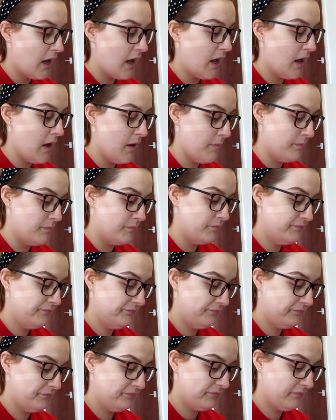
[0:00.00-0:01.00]
Um,
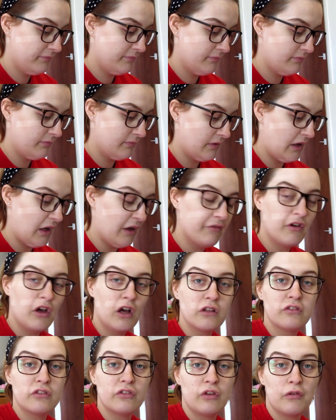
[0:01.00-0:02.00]
I've
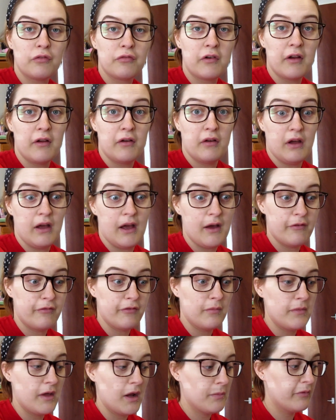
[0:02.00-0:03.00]
got stuff uh,
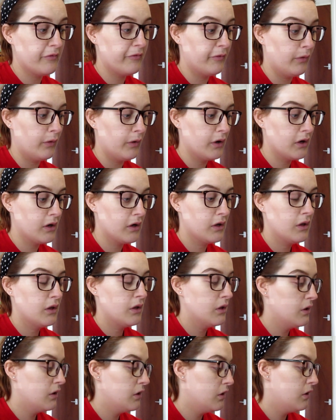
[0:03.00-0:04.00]
from there before
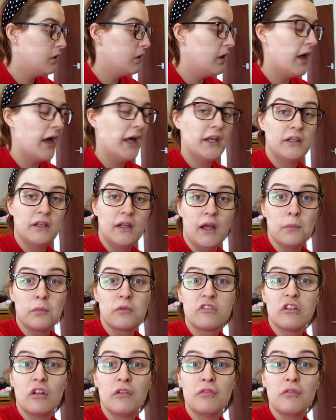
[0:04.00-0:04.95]
and it was